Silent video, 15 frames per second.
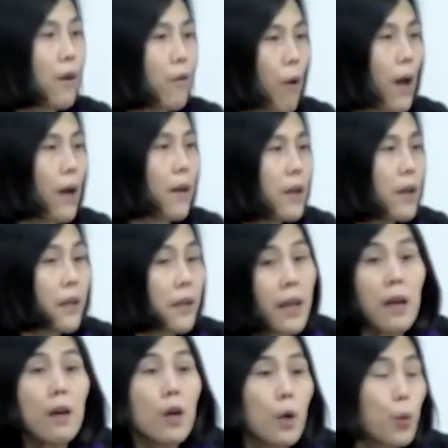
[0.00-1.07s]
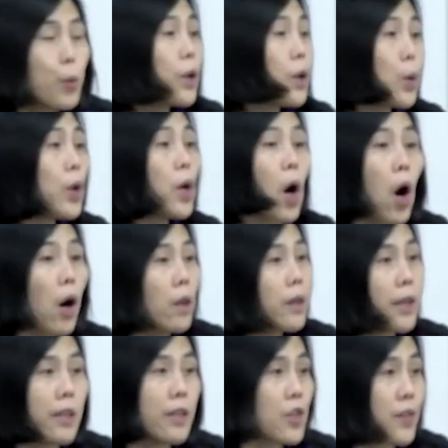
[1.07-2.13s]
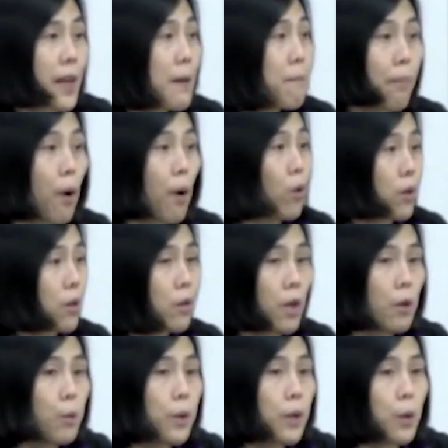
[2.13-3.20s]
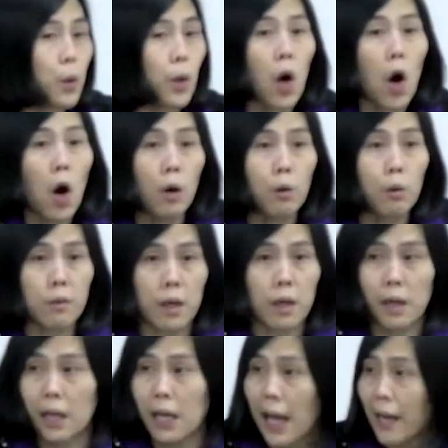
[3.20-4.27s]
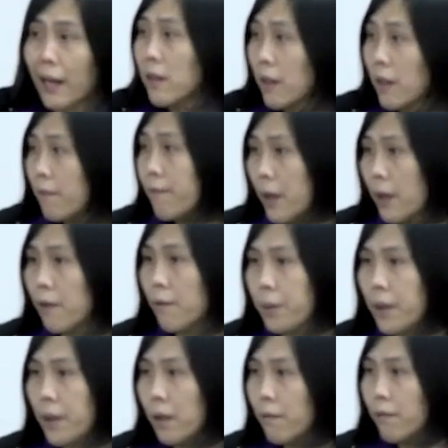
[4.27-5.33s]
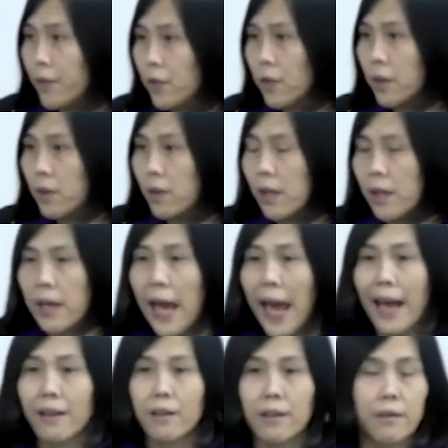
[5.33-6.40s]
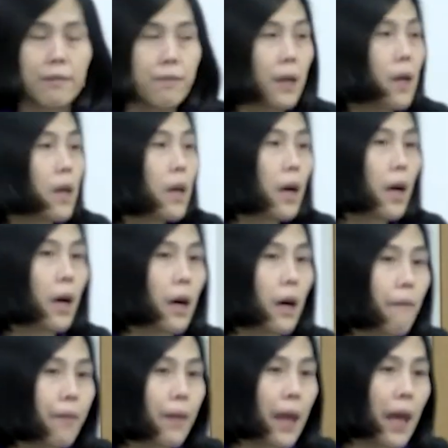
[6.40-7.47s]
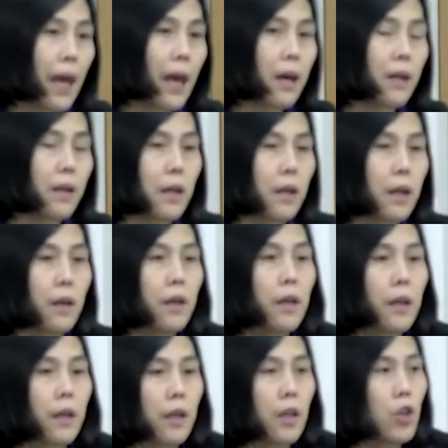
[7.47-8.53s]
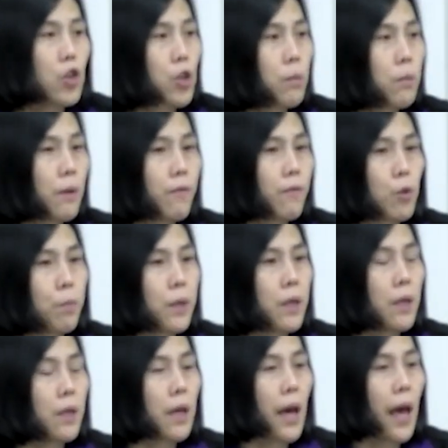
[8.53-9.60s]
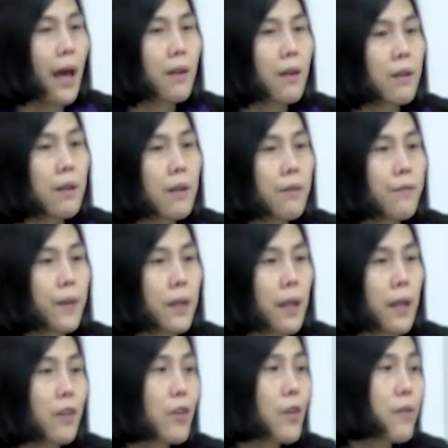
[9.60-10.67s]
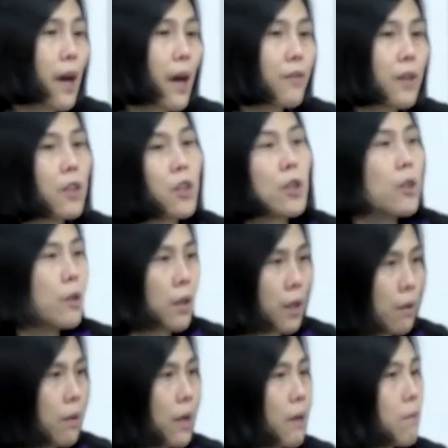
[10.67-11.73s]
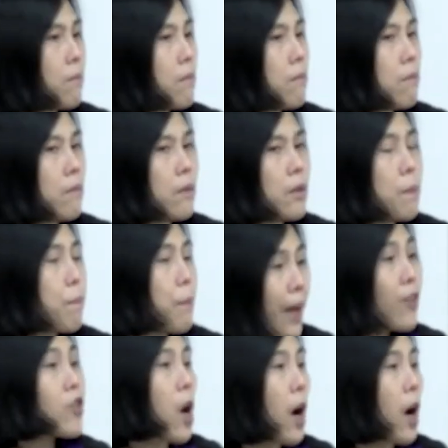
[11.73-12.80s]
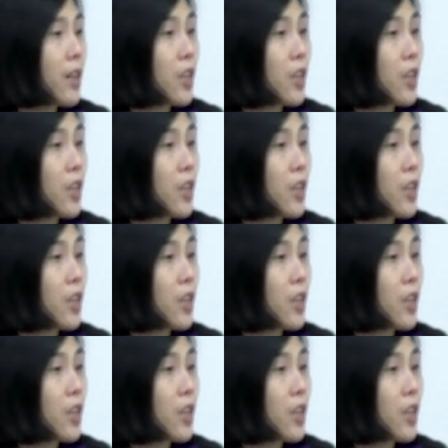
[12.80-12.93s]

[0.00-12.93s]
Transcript: right. Yeah, we, we all in the same boat. You know, we, we all uh, like the, uh, being physically active. Um, and uh, in terms of to be active and exercise, then it, it can depends on the